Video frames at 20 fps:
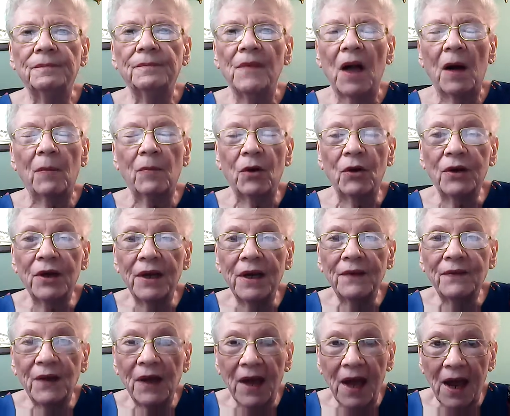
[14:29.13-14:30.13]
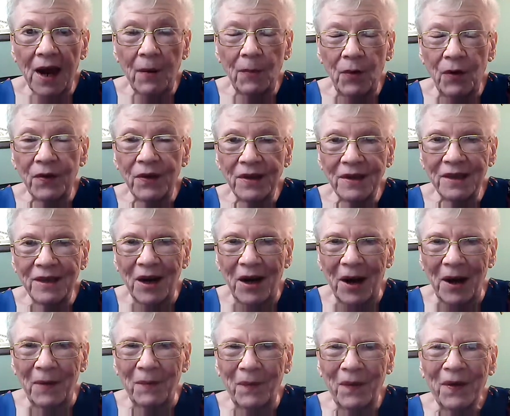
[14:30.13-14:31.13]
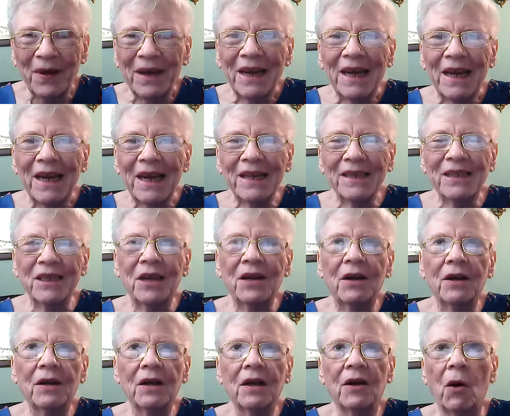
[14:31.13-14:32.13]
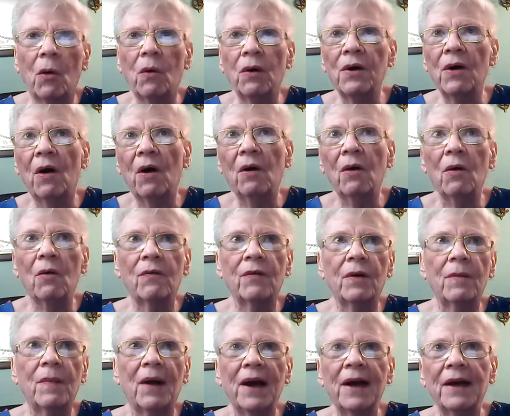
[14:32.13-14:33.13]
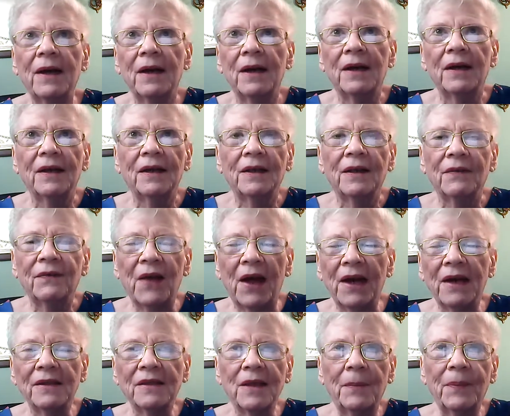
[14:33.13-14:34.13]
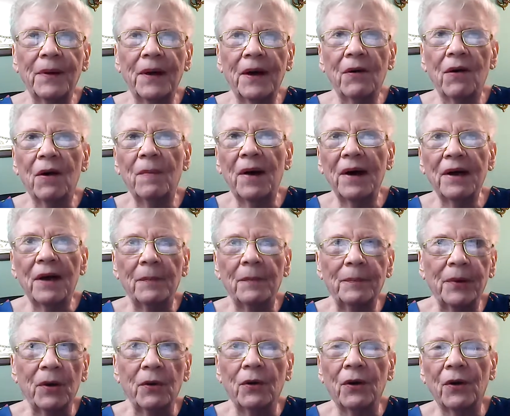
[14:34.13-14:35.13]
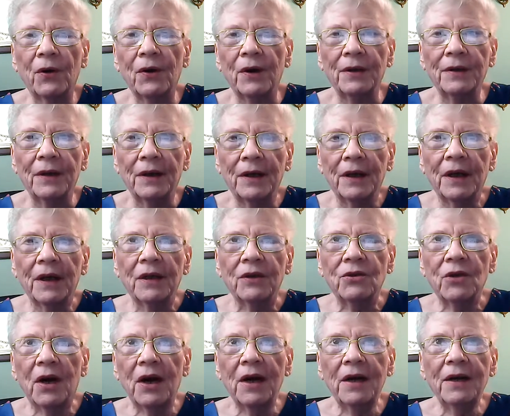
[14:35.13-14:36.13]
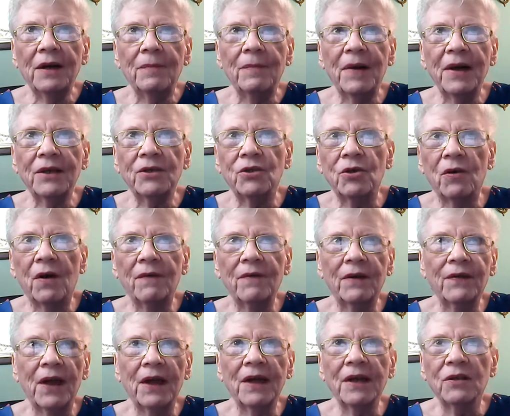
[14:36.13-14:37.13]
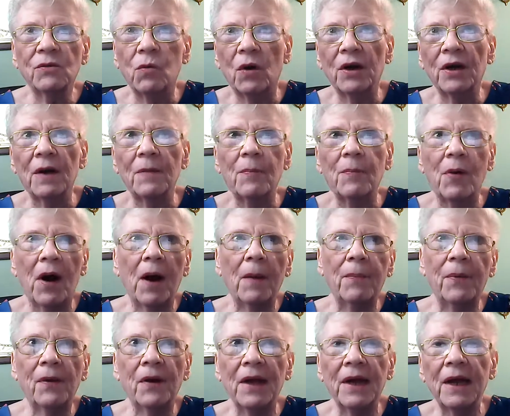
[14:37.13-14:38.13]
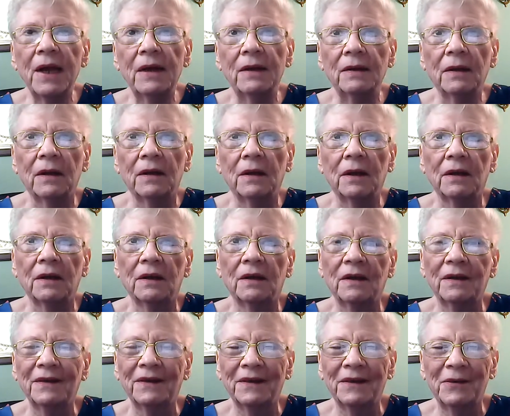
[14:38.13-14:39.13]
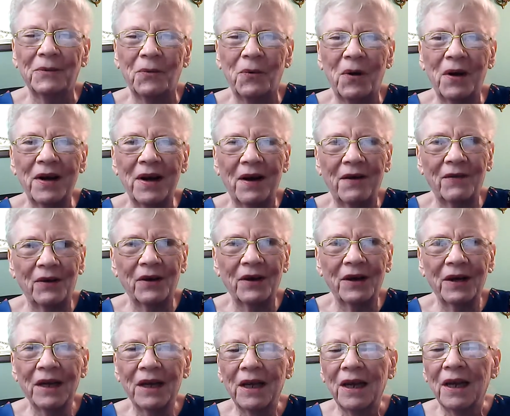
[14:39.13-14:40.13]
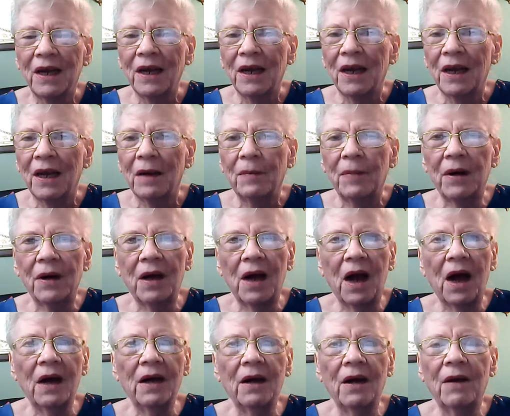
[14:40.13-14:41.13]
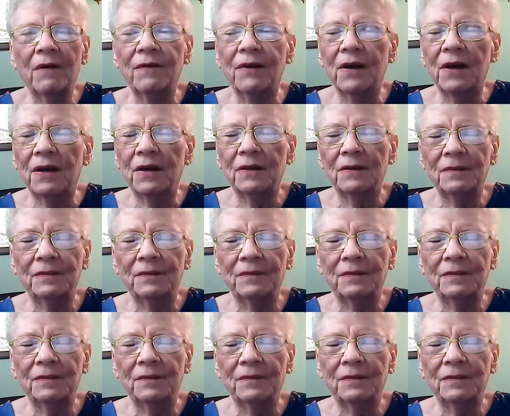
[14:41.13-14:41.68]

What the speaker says: I'm looking at the camera this time instead of going all over my things up here on my computer and trying to make sure everything is working properly and whatever. But God love you.